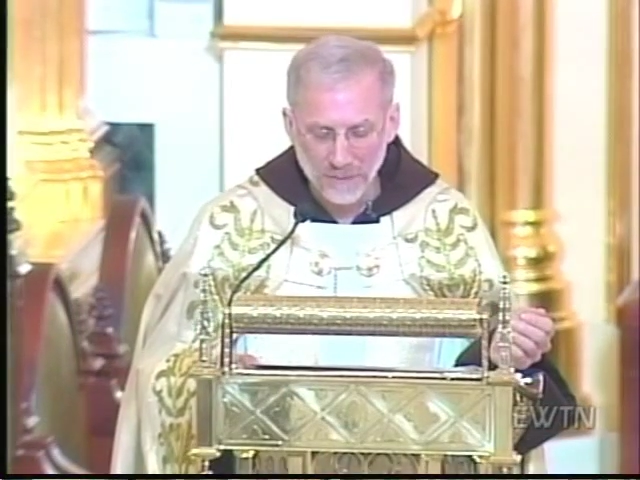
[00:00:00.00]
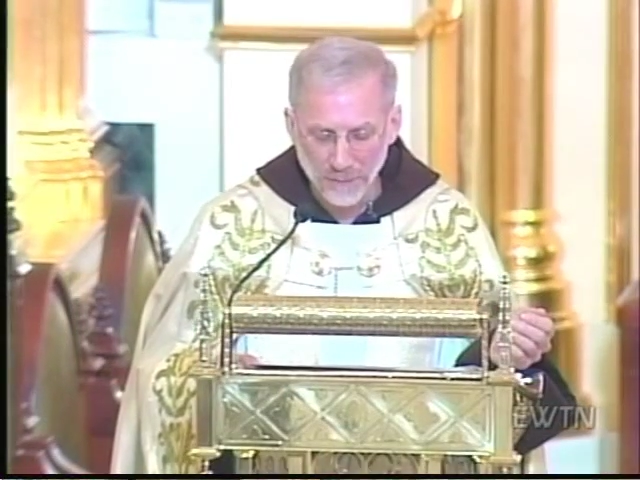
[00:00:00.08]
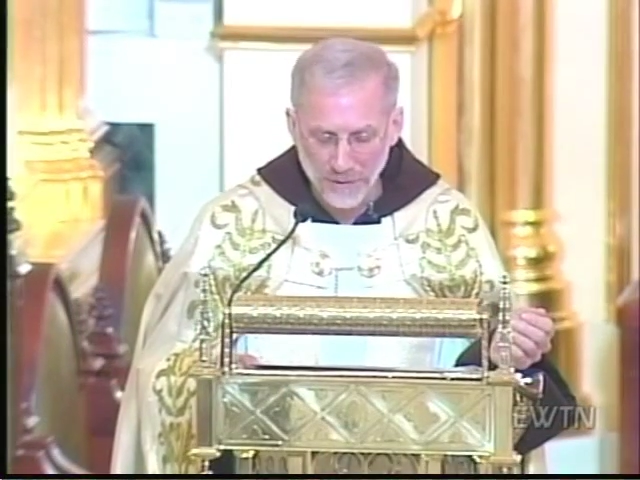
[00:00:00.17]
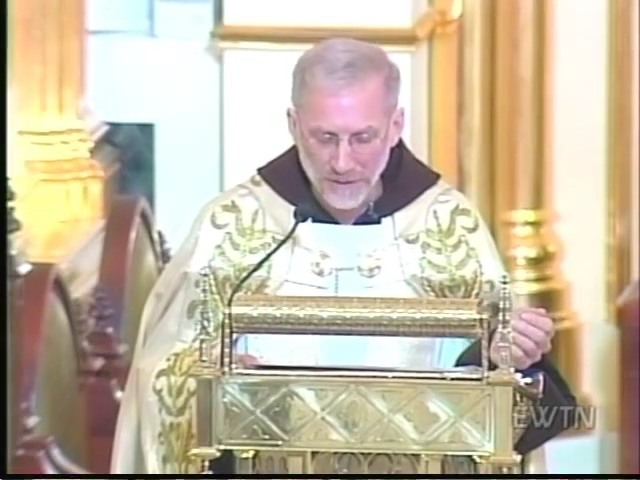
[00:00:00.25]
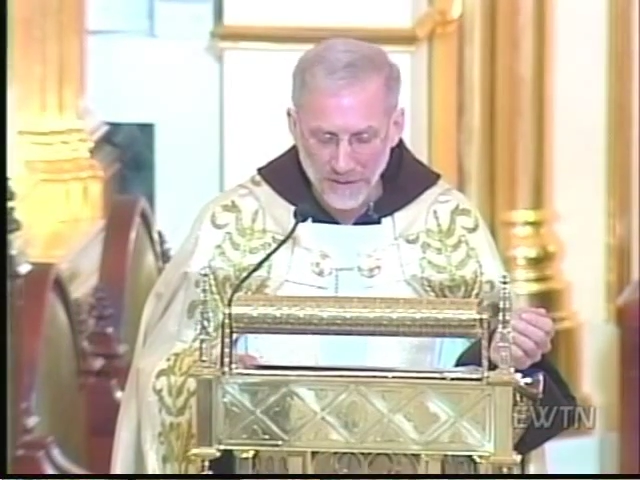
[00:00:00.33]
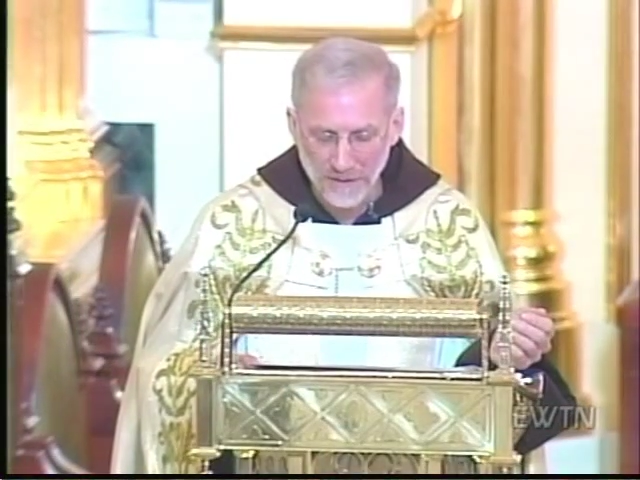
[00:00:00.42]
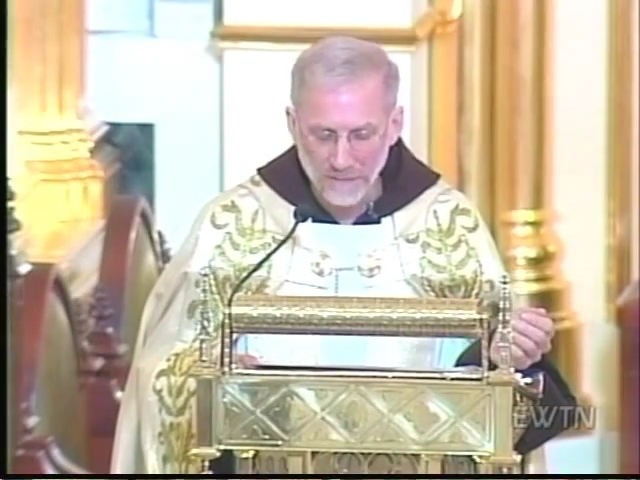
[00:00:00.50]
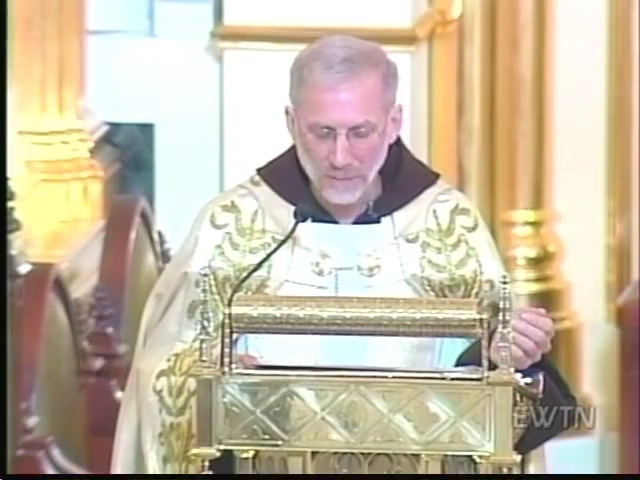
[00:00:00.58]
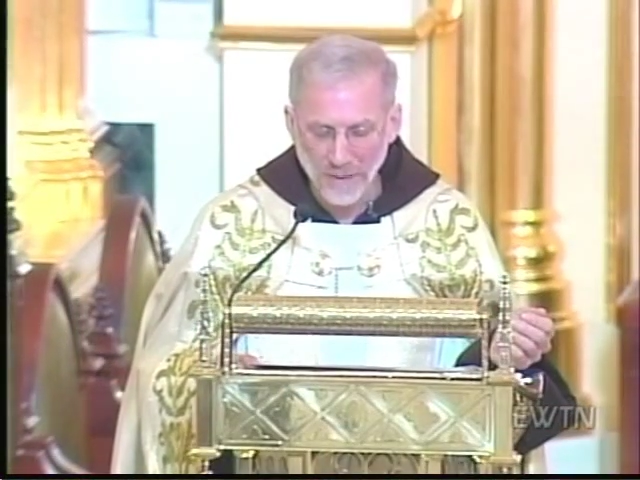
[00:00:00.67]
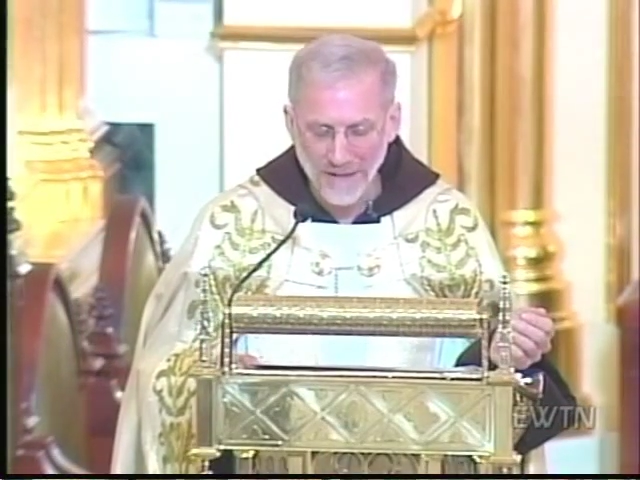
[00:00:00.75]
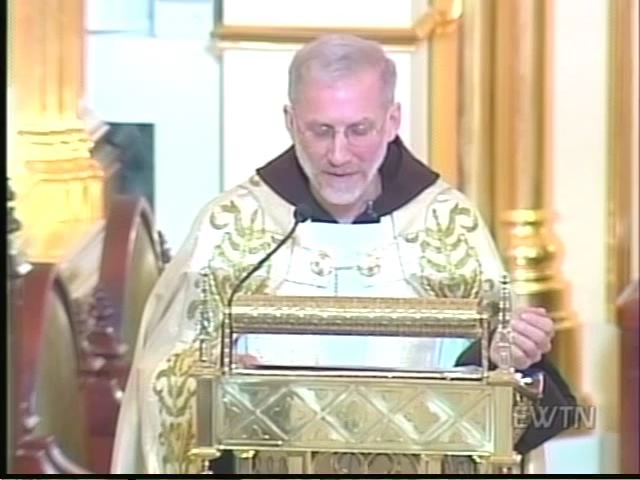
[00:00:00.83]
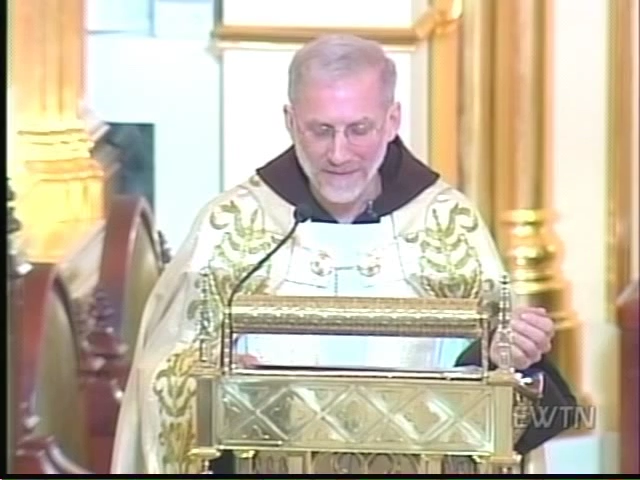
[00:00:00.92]
forgive
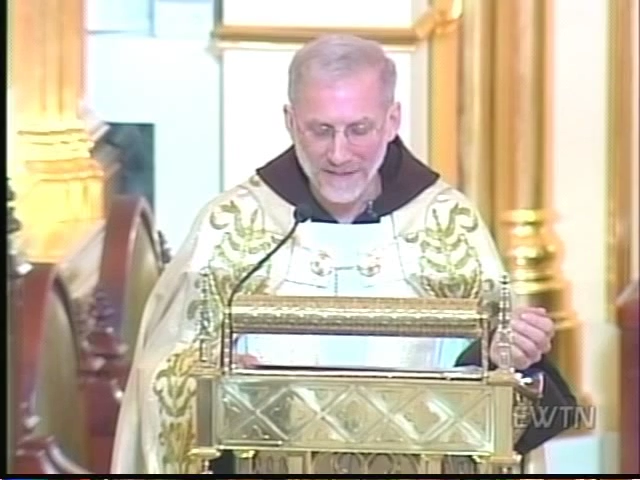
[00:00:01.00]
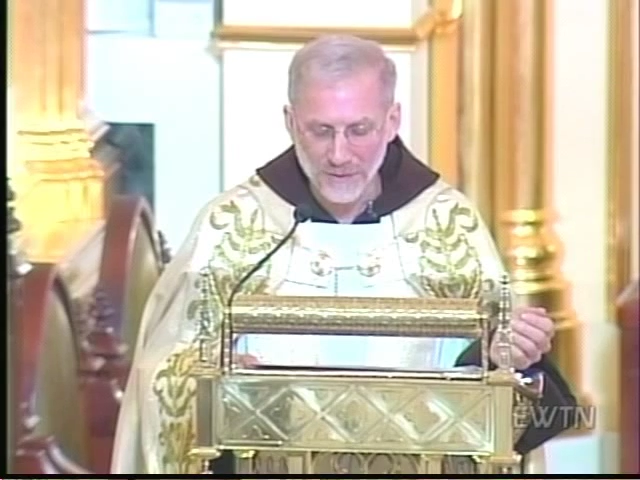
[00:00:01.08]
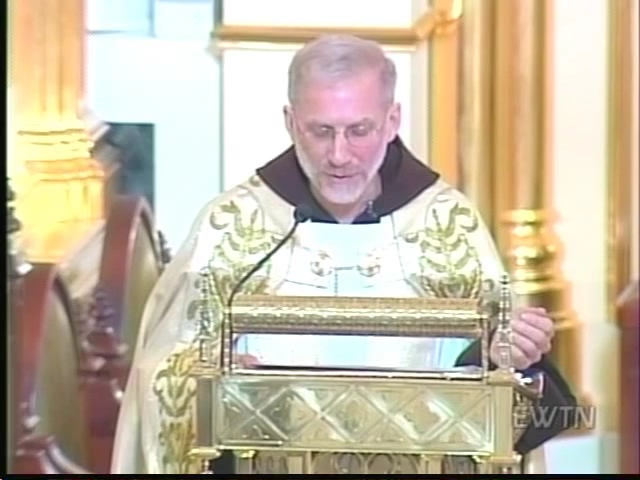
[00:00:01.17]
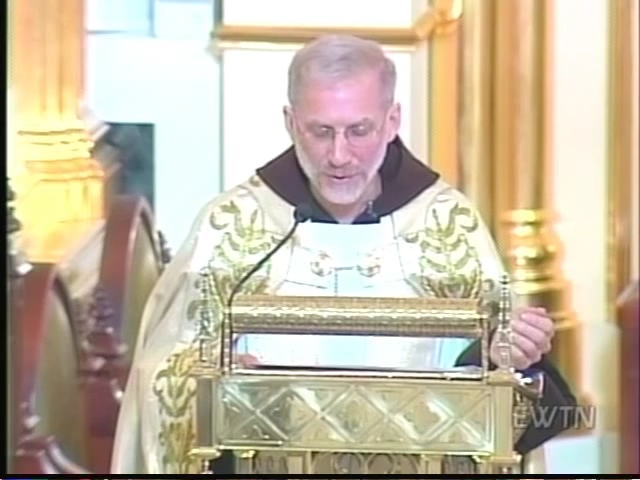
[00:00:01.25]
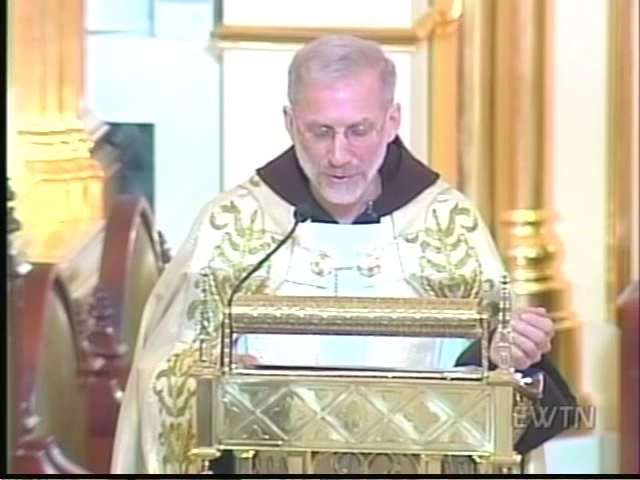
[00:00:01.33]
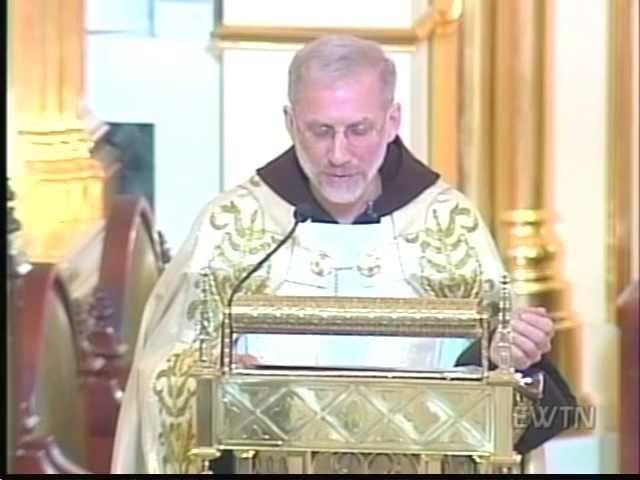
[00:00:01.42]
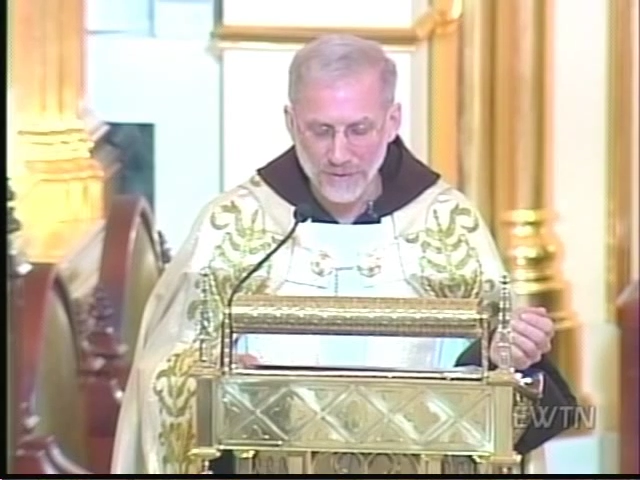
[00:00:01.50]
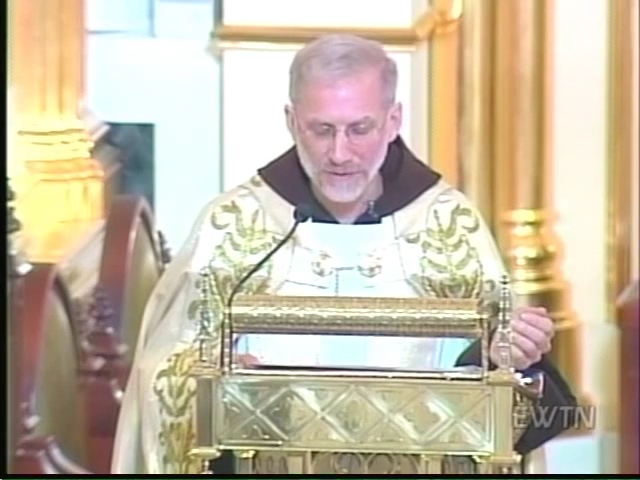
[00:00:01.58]
rather than turn